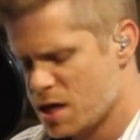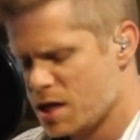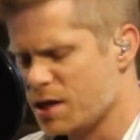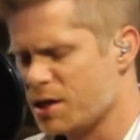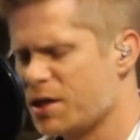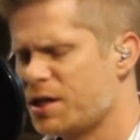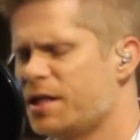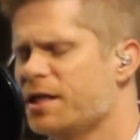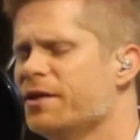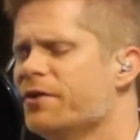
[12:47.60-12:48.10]

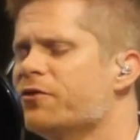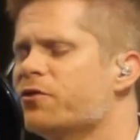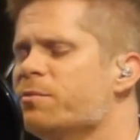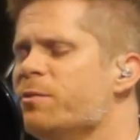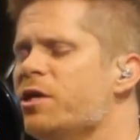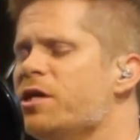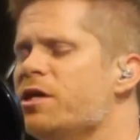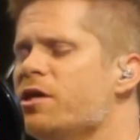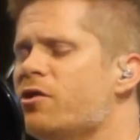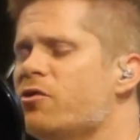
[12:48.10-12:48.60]
He gives
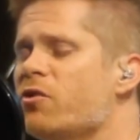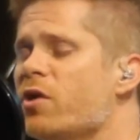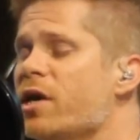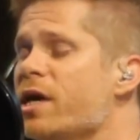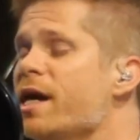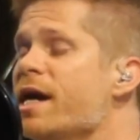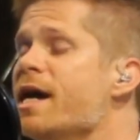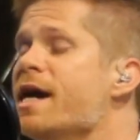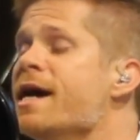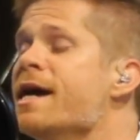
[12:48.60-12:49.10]
me
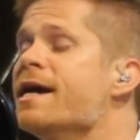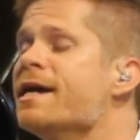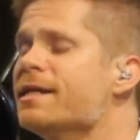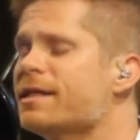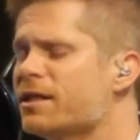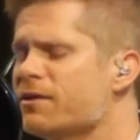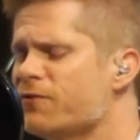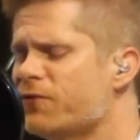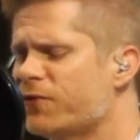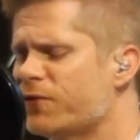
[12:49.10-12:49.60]

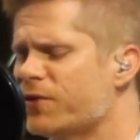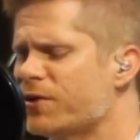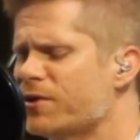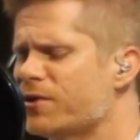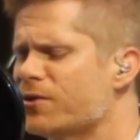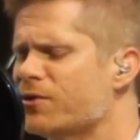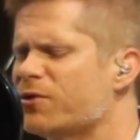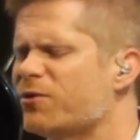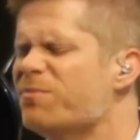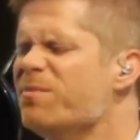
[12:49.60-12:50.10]
grace and
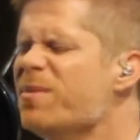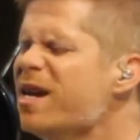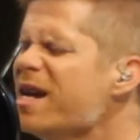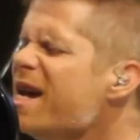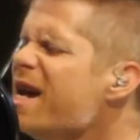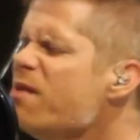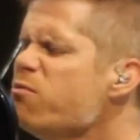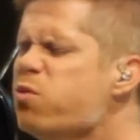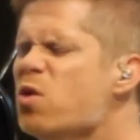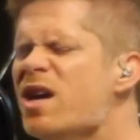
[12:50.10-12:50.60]
fills
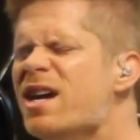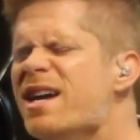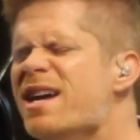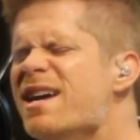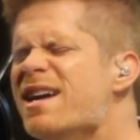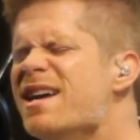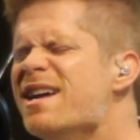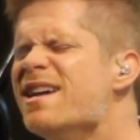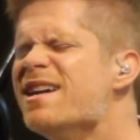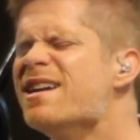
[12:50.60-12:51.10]
me
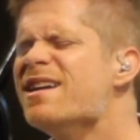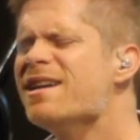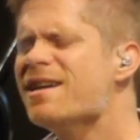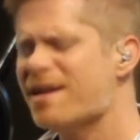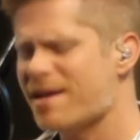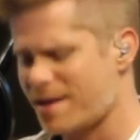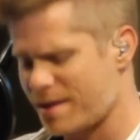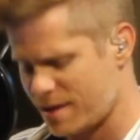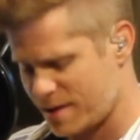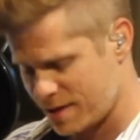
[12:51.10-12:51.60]
with
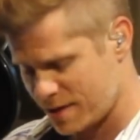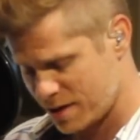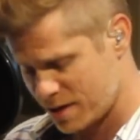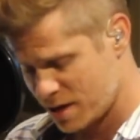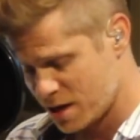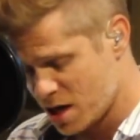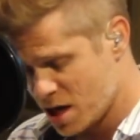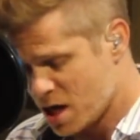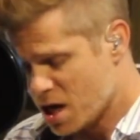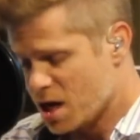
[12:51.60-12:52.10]

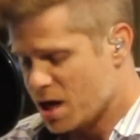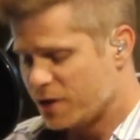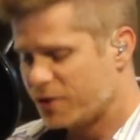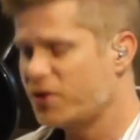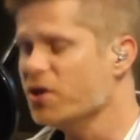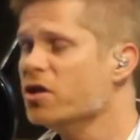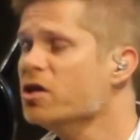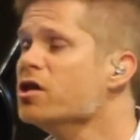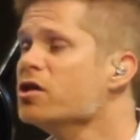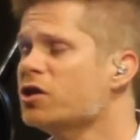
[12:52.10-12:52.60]

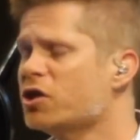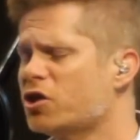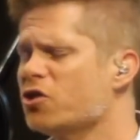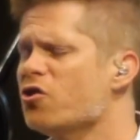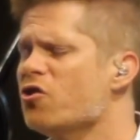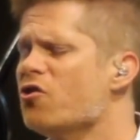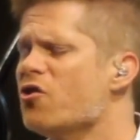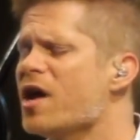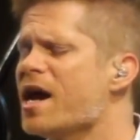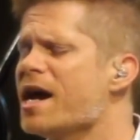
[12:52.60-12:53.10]
the
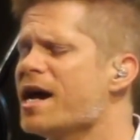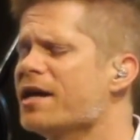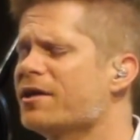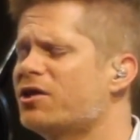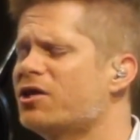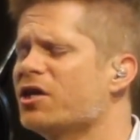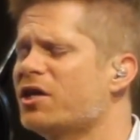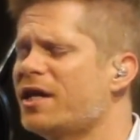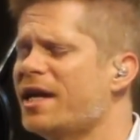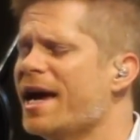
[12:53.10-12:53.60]

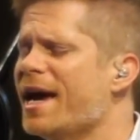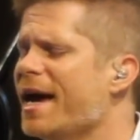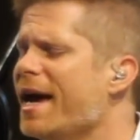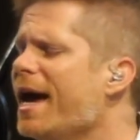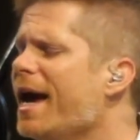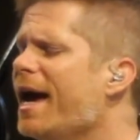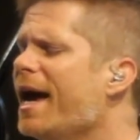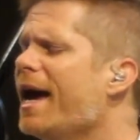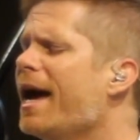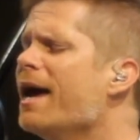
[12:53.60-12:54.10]
strength to
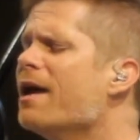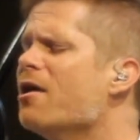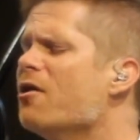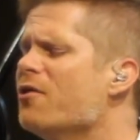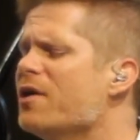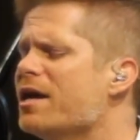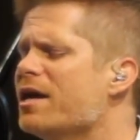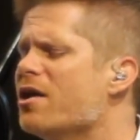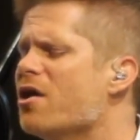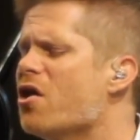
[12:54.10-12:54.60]

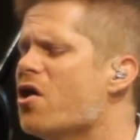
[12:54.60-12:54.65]
carry